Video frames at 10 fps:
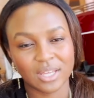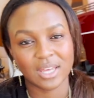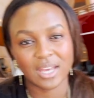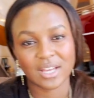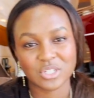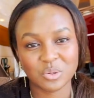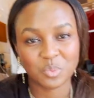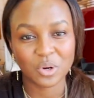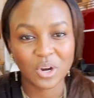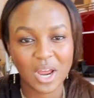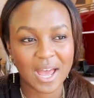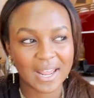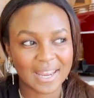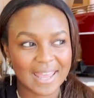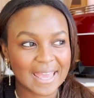Hey guys, so we're
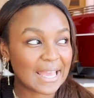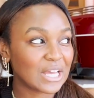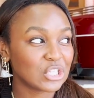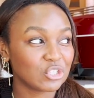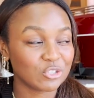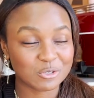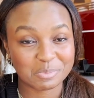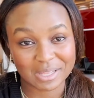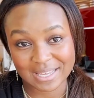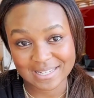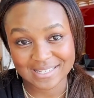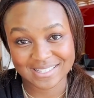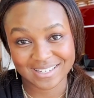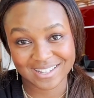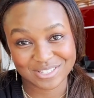at a juice
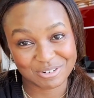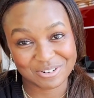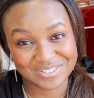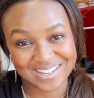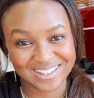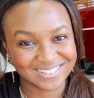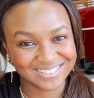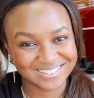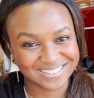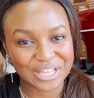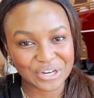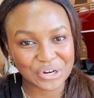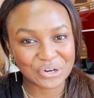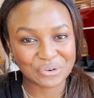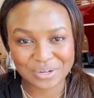place next to our hotel. Getting
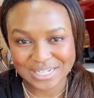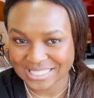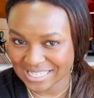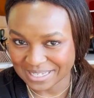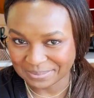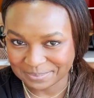our greens in.